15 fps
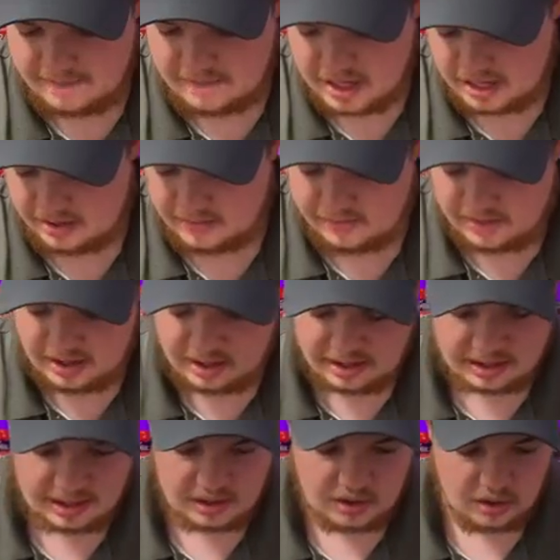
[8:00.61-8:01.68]
Very, very
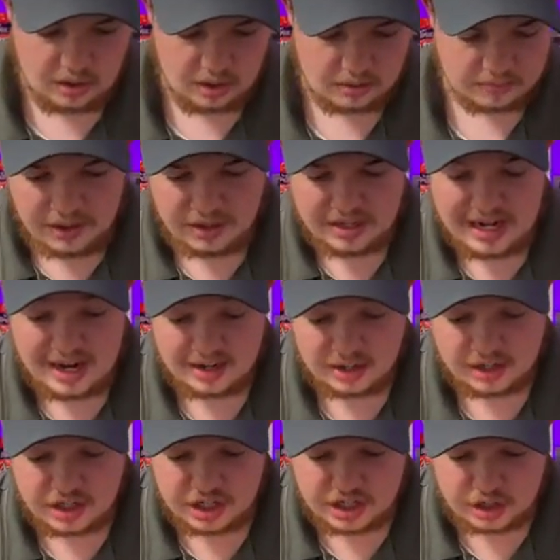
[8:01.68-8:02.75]
neat card. We are down
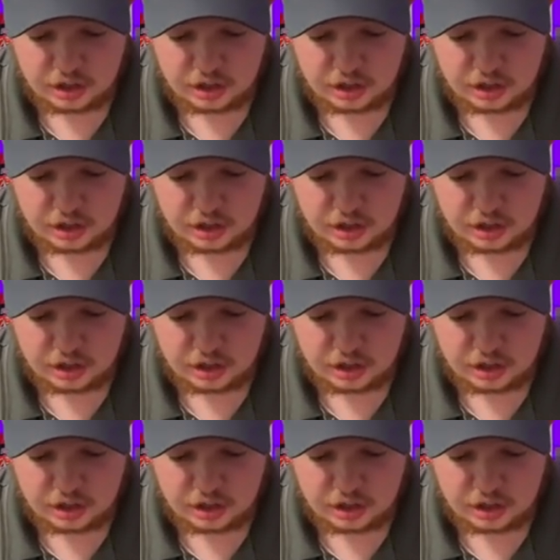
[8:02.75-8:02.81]
to just